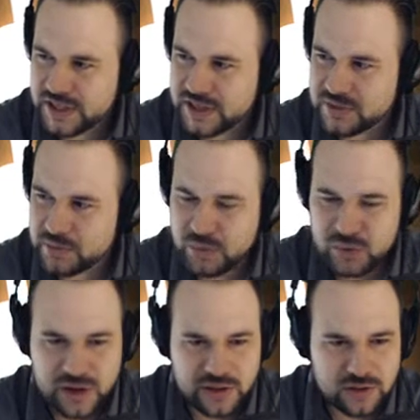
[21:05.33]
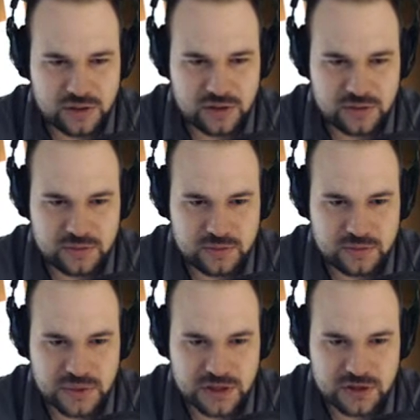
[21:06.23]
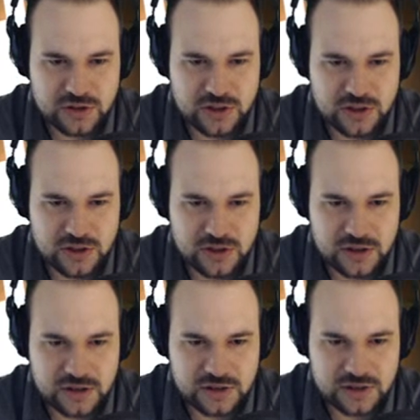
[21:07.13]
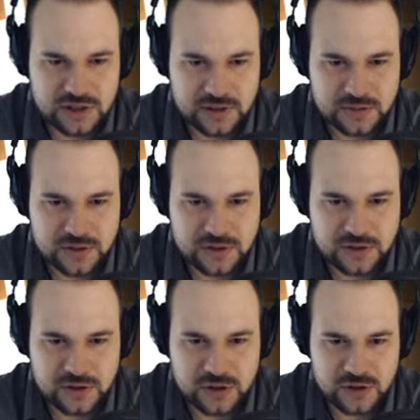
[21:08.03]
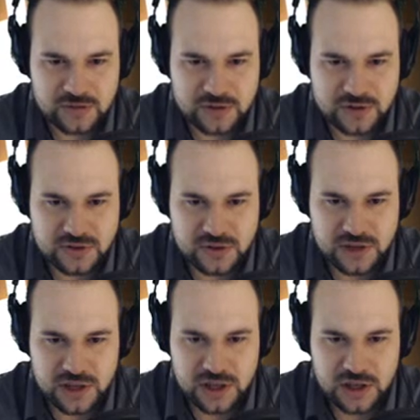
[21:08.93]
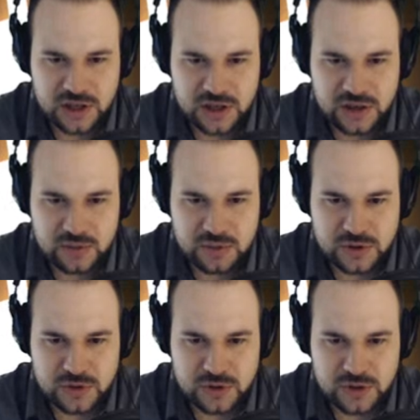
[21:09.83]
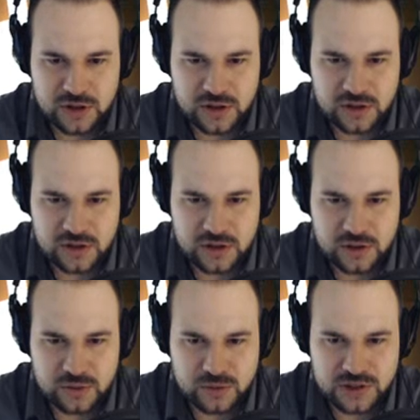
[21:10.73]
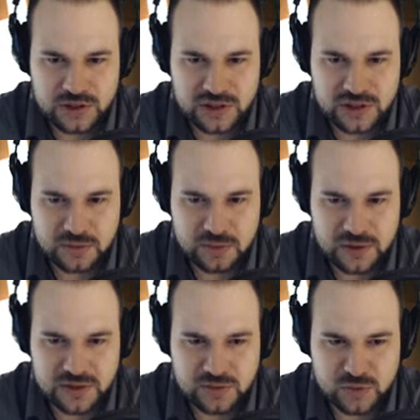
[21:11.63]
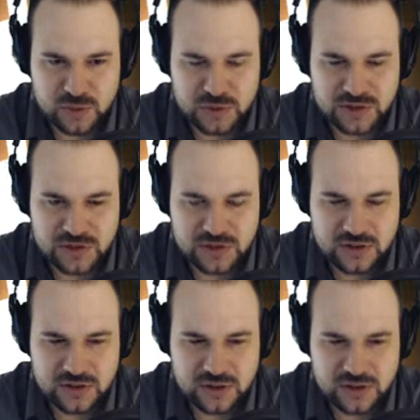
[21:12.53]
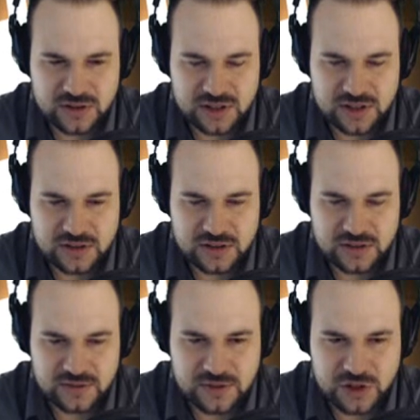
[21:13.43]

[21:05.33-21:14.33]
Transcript: He has a brother? P.S. I shall come to your conference. But do you think that holding it at the present moment is conductive?